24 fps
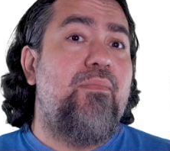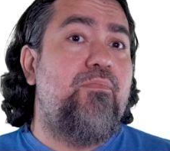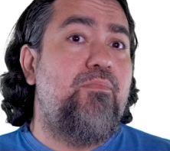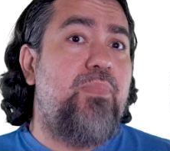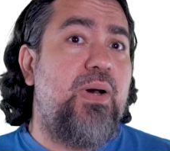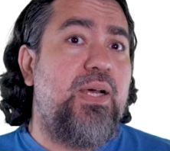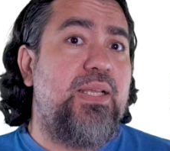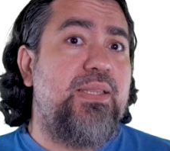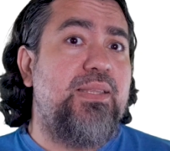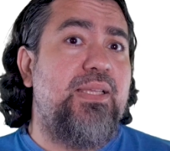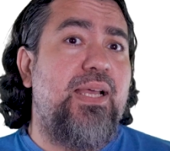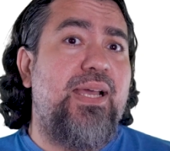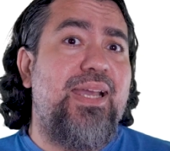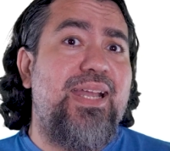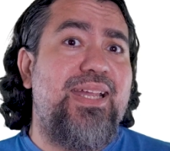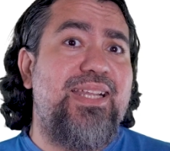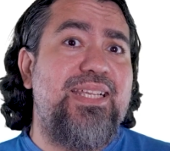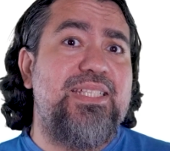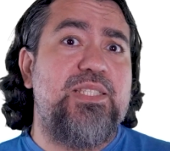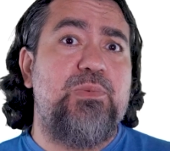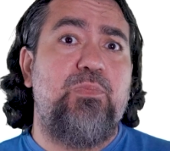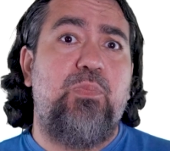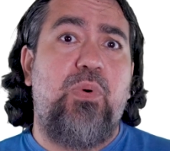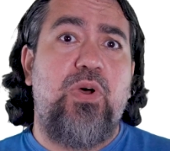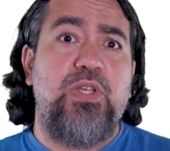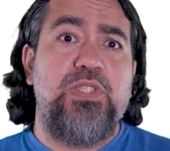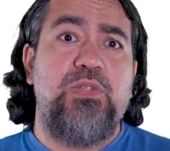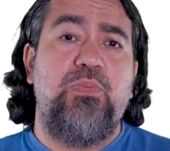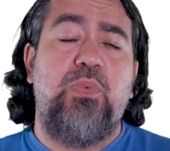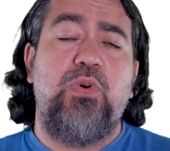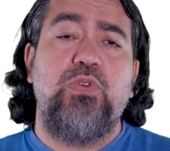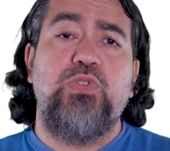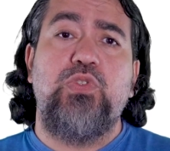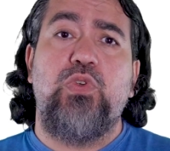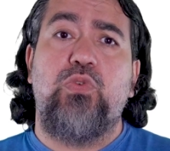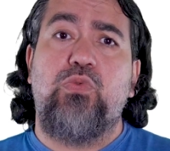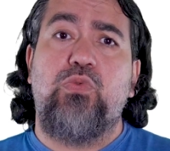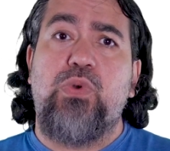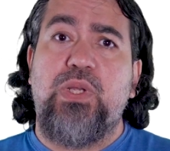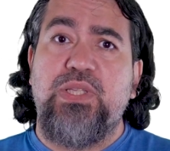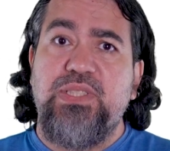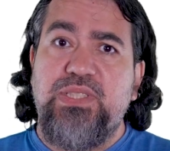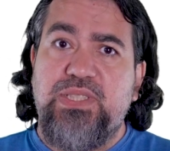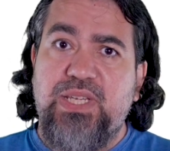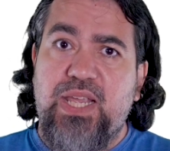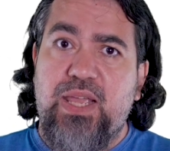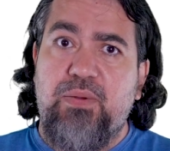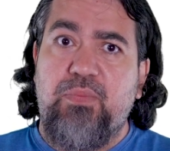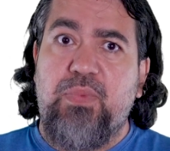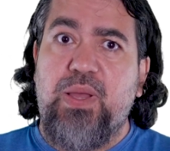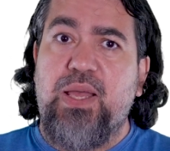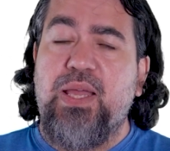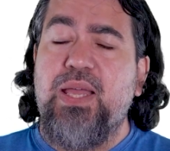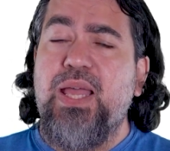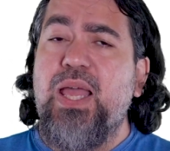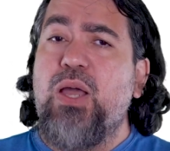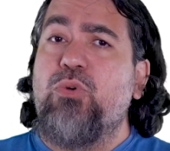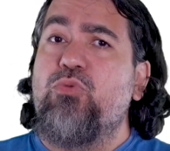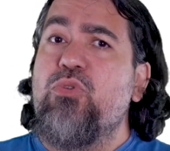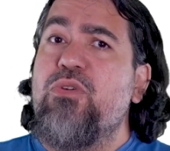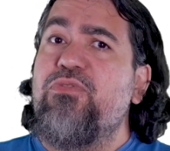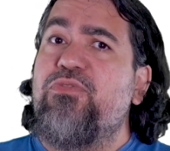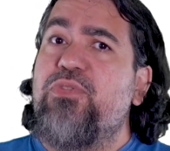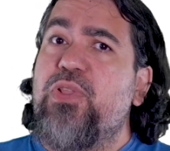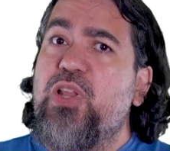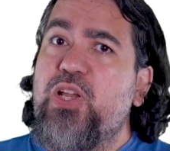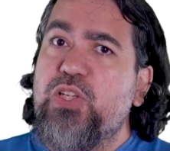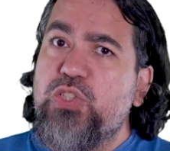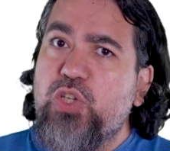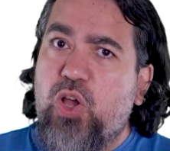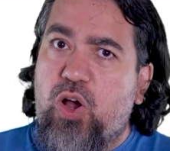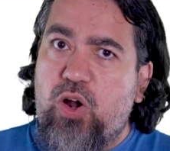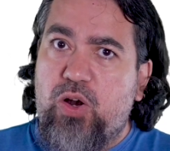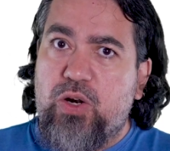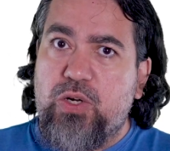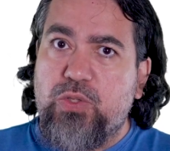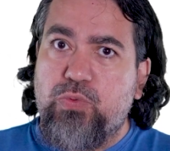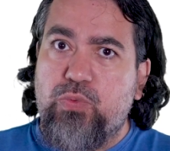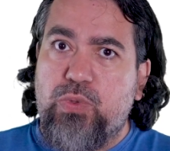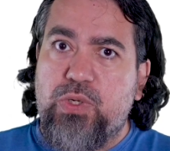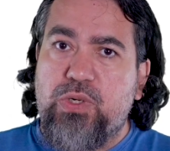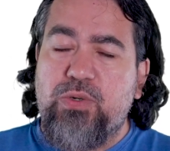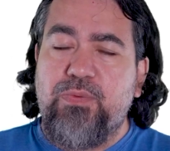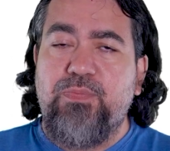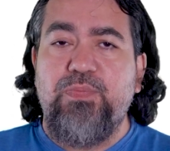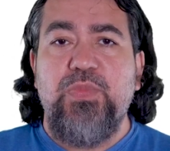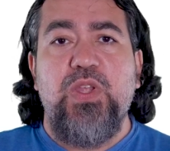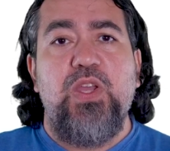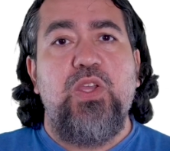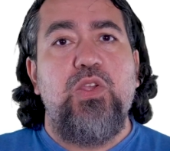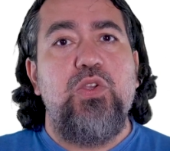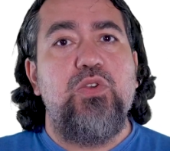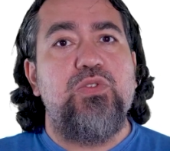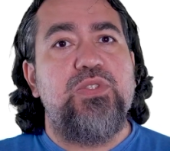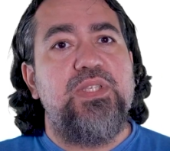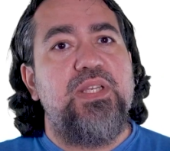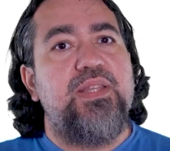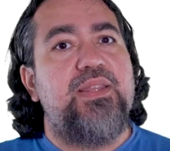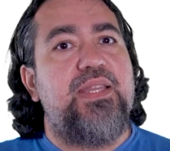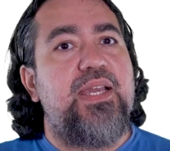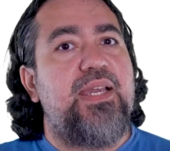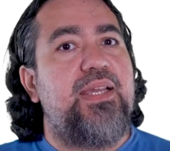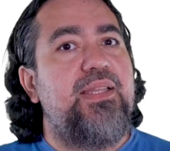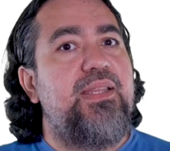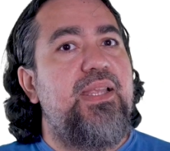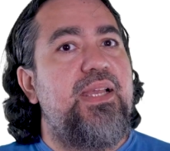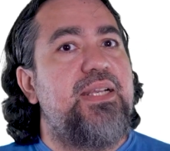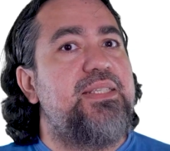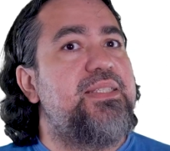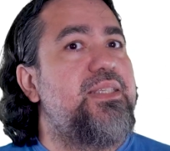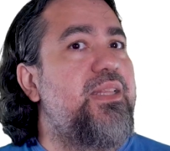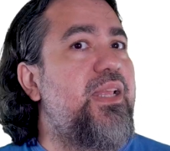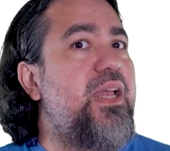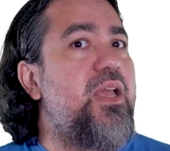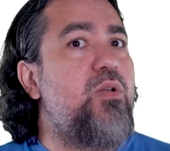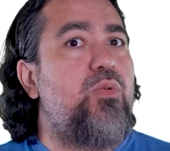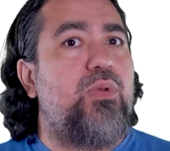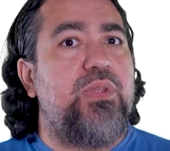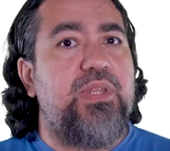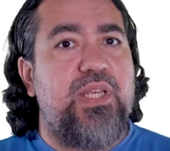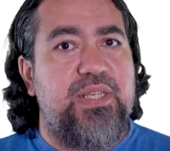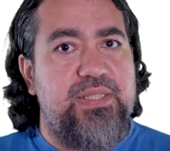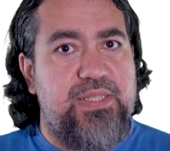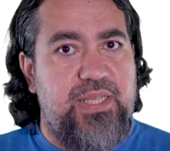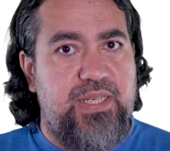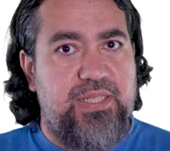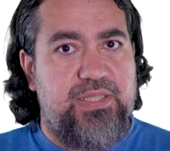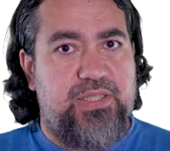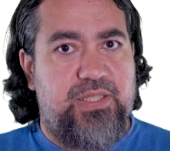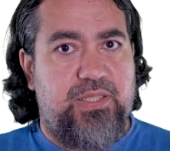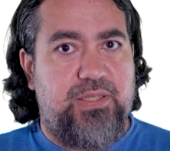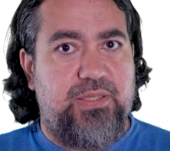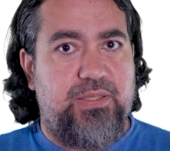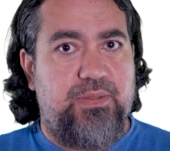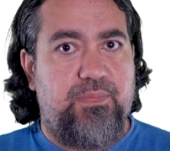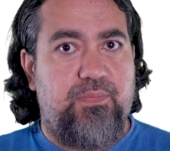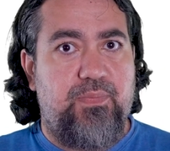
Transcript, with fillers: But it is possible to run Gemma with less hardware using techniques like quantization.